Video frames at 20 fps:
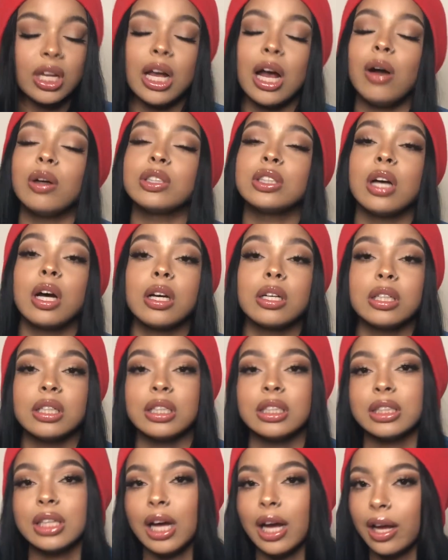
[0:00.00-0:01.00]
I was talking to
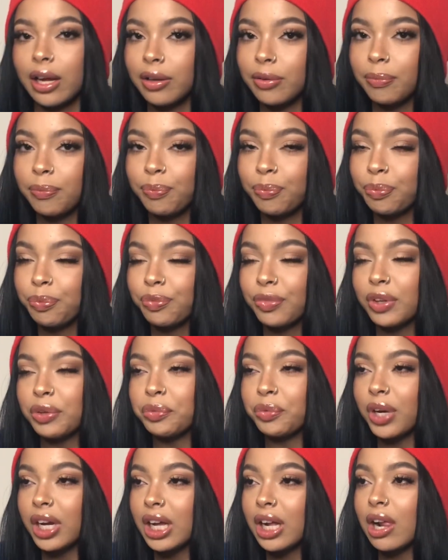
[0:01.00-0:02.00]
this guy,
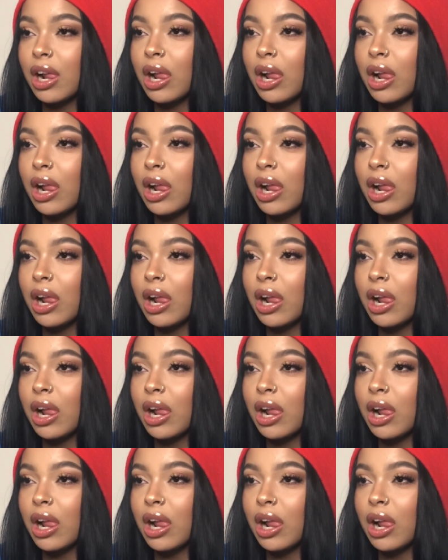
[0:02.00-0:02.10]
right?